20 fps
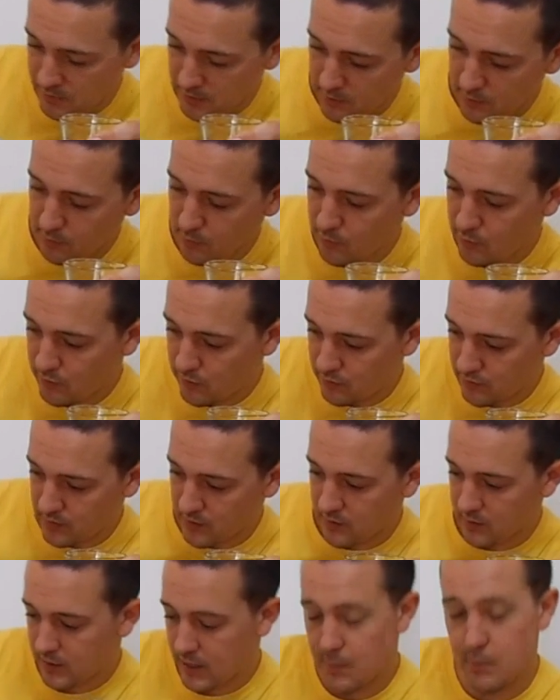been through
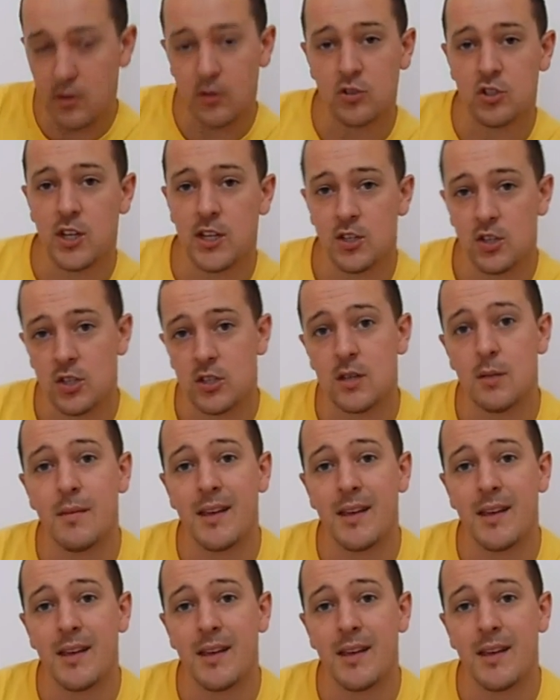the chemical changes